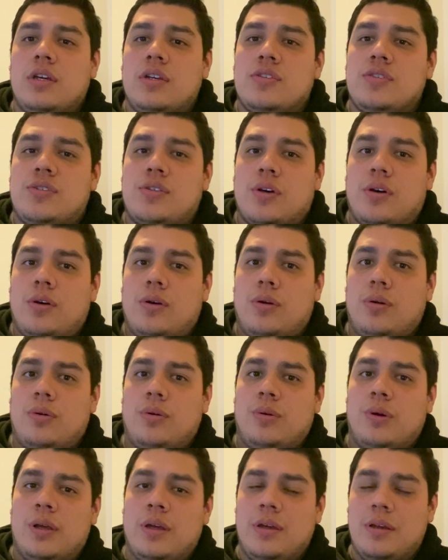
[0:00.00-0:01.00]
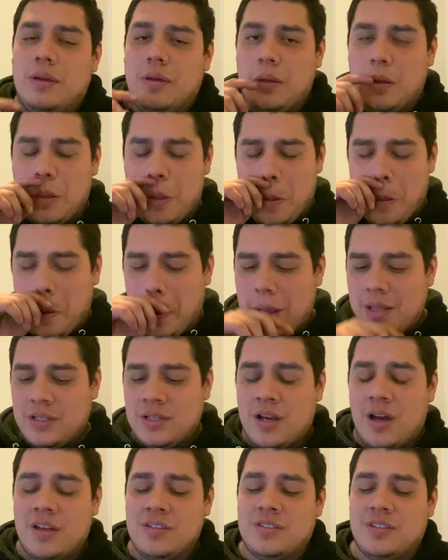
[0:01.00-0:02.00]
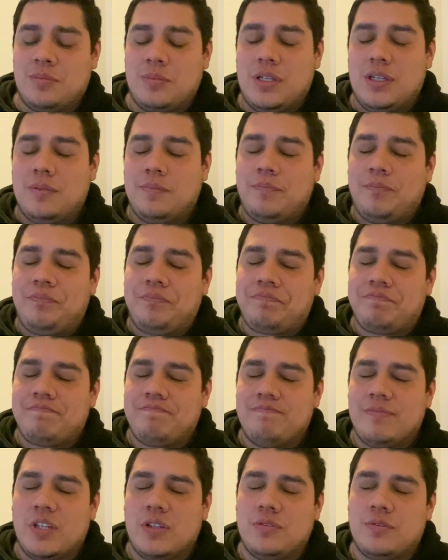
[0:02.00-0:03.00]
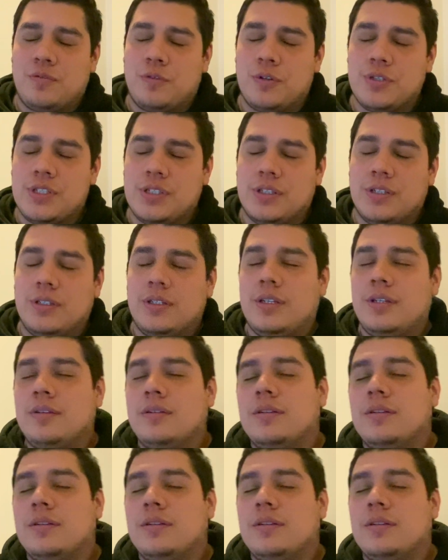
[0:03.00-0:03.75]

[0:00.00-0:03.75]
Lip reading: So it cost me, unfortunately.